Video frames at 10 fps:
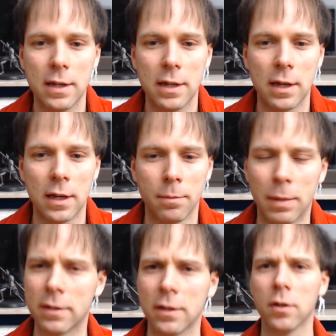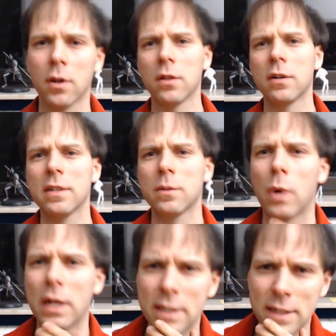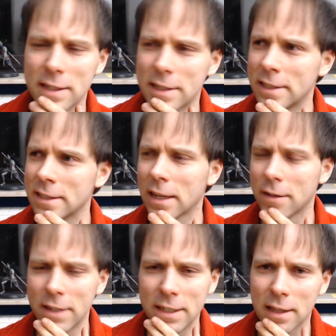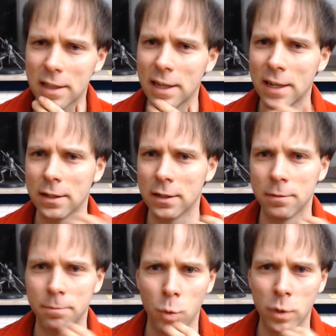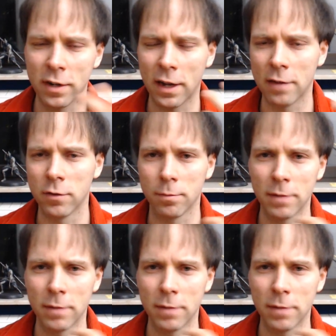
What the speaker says: But you know, there is one inconvenient thing which I have not